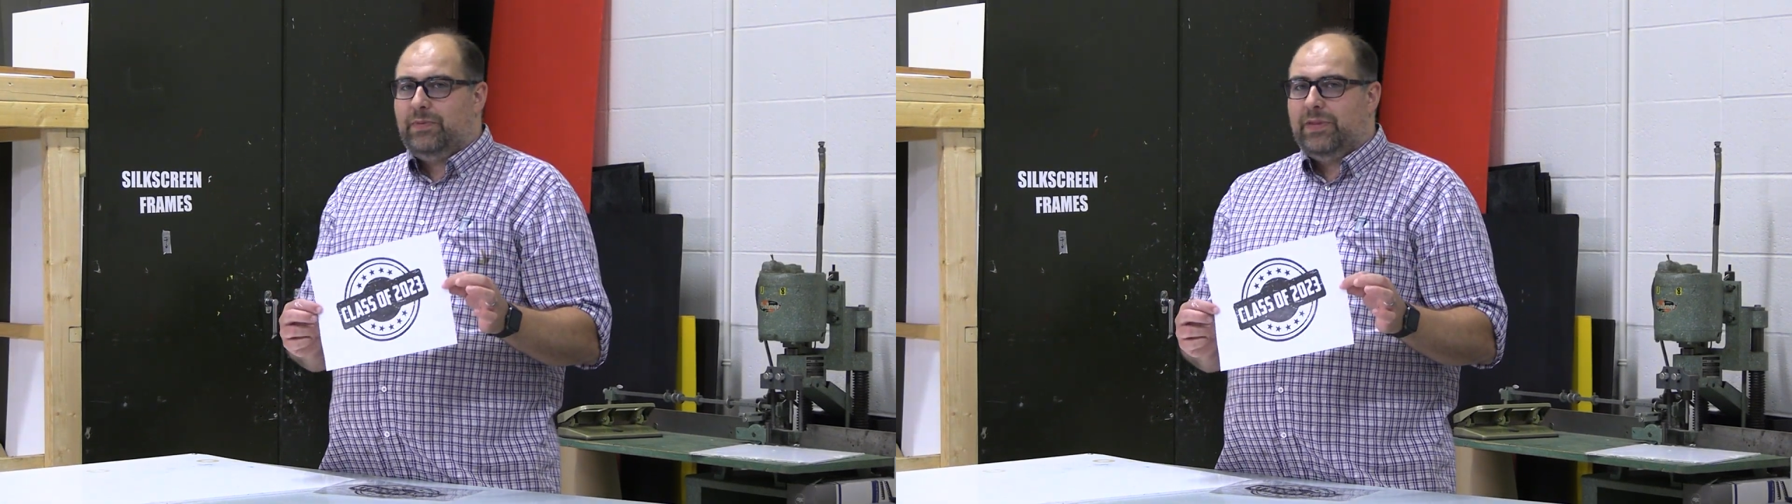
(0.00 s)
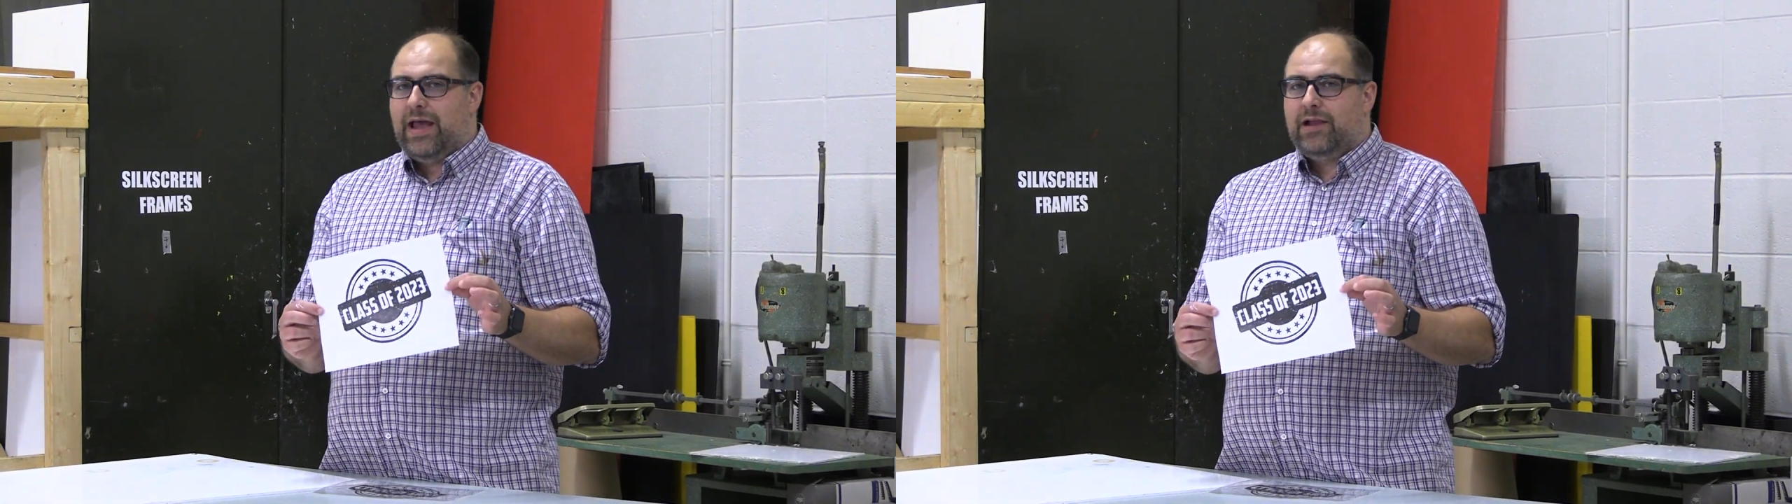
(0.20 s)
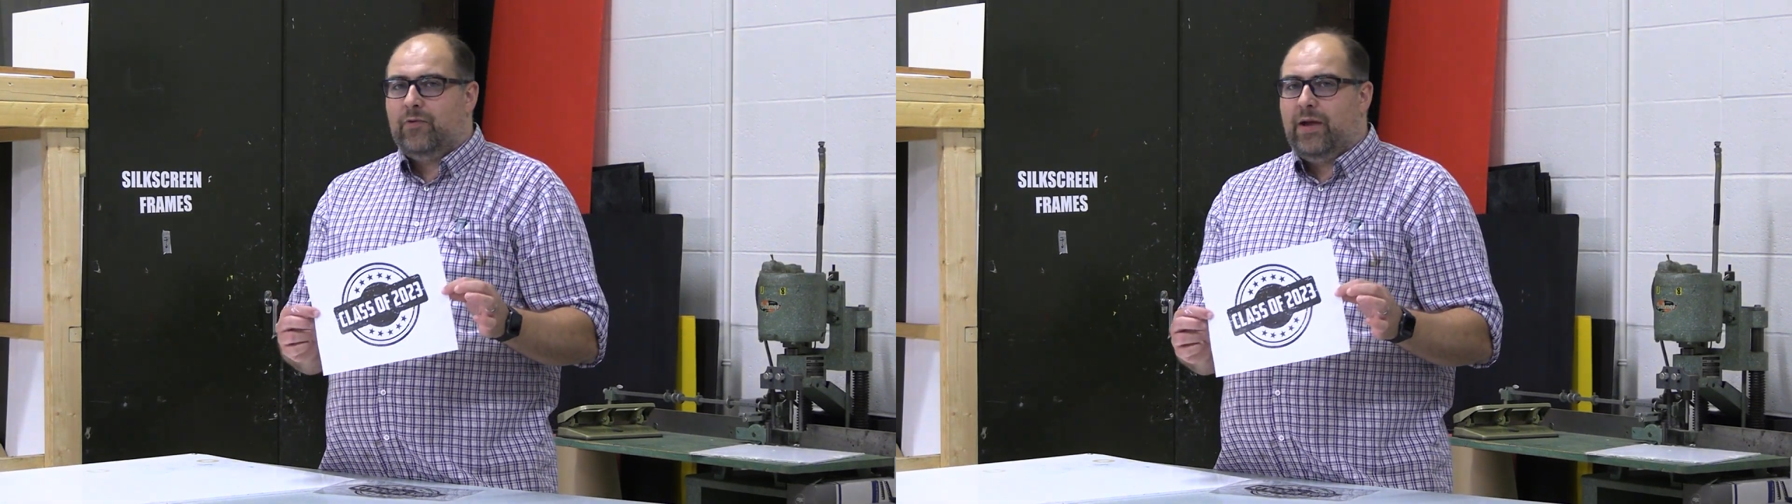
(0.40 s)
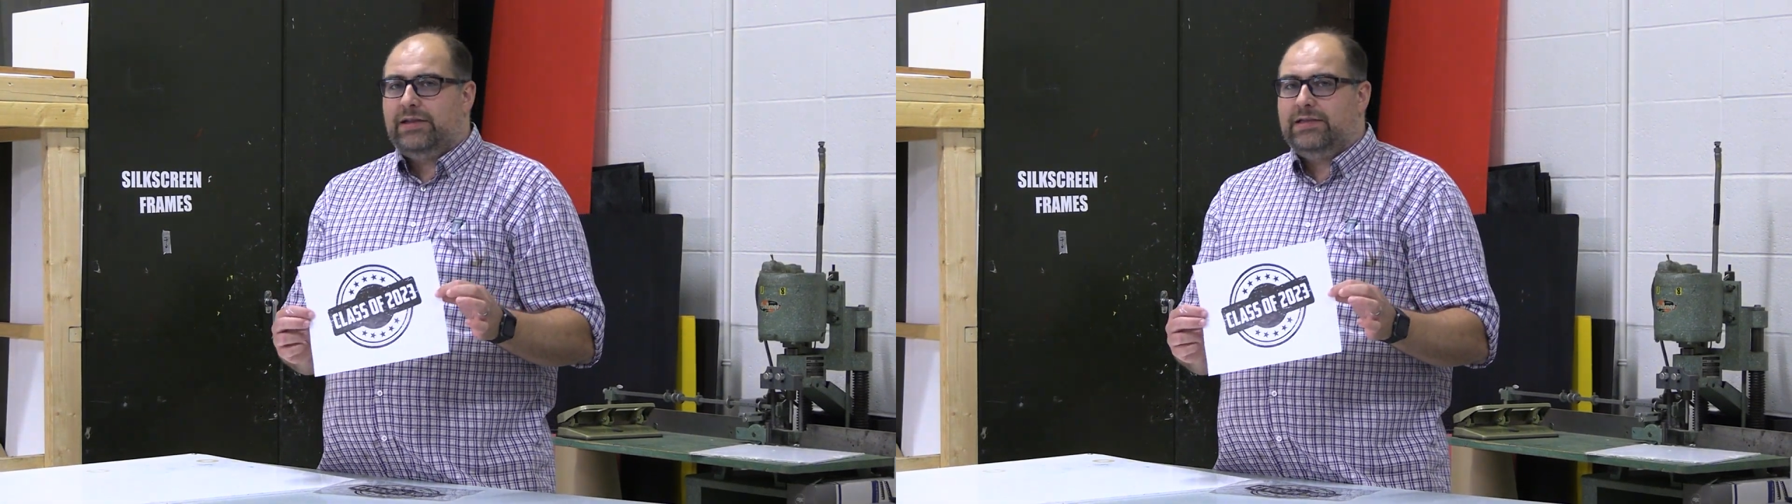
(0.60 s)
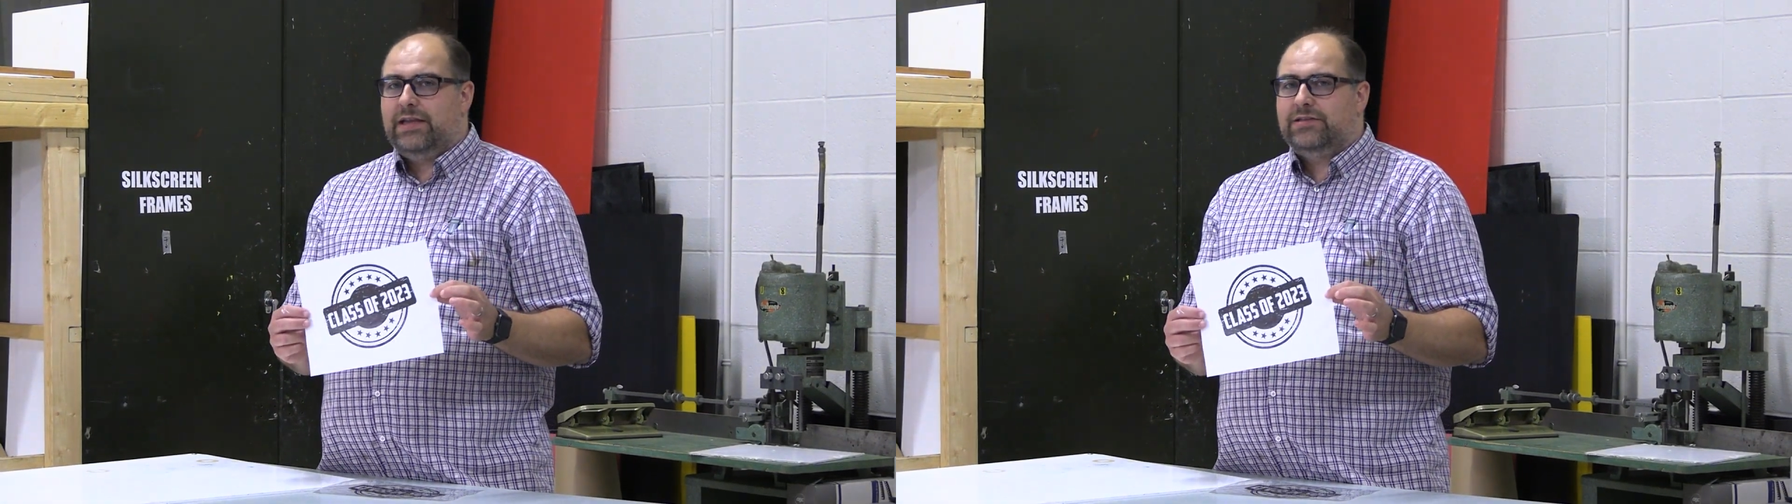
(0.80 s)
be black and
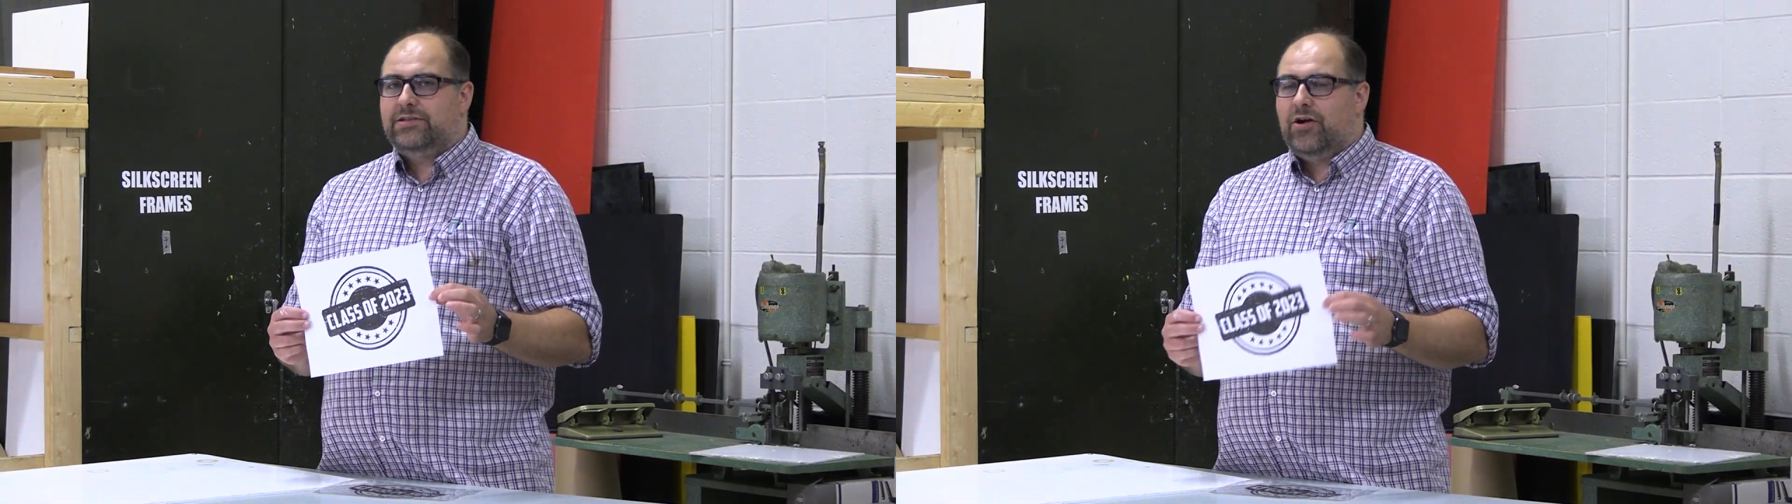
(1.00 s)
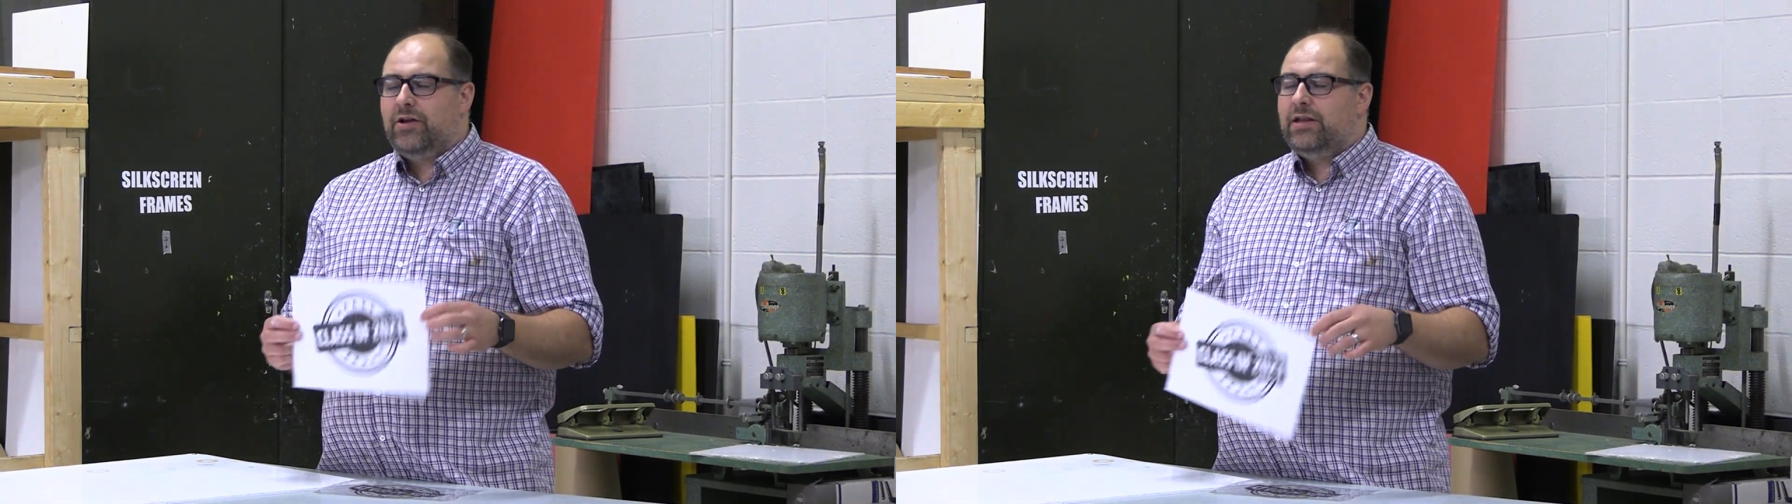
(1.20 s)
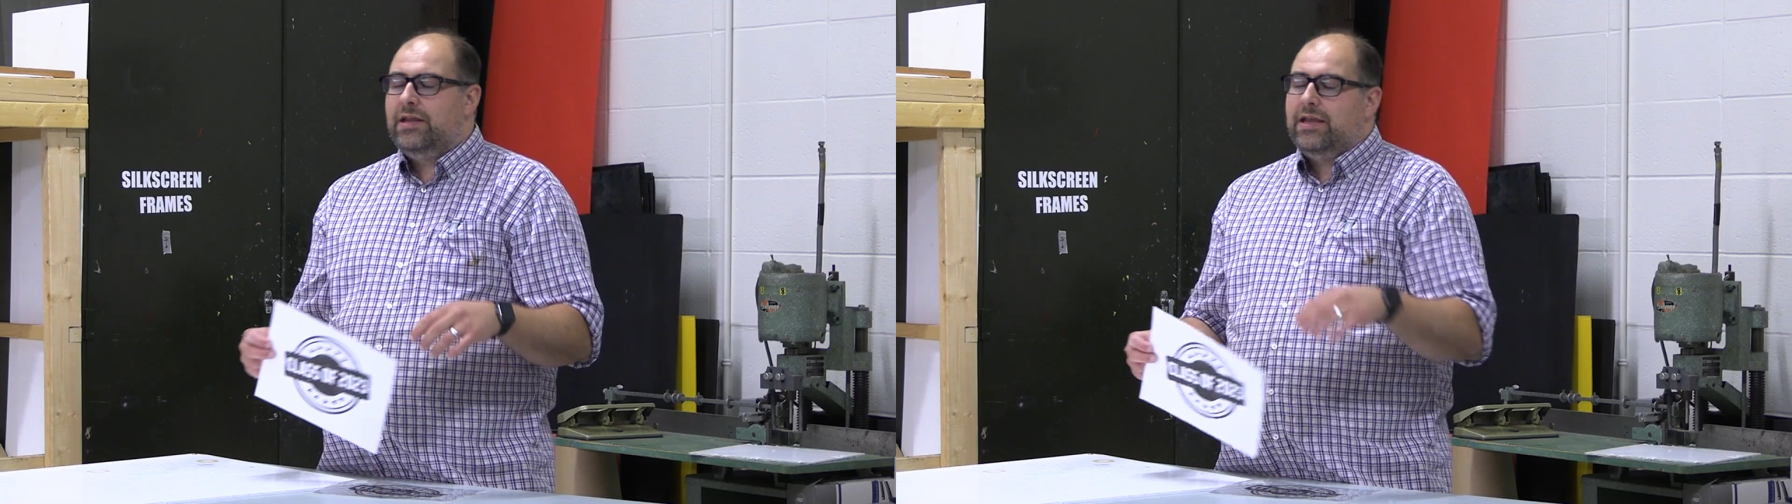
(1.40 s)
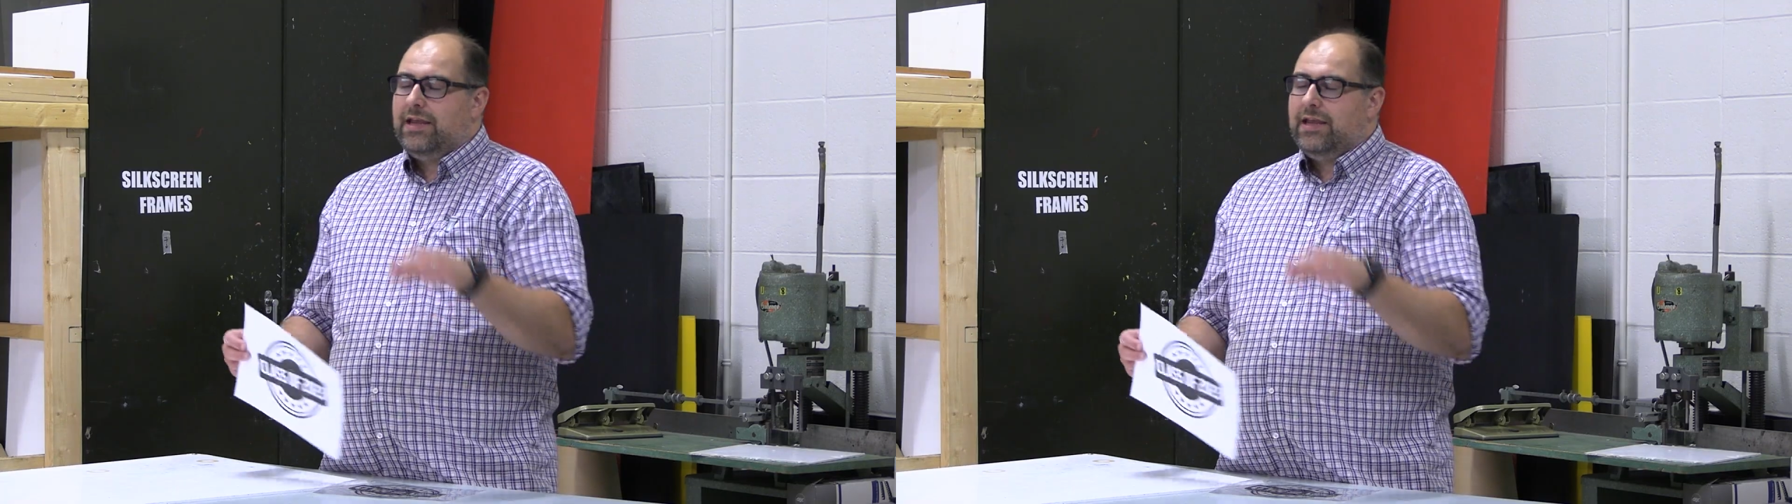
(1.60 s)
white to get started.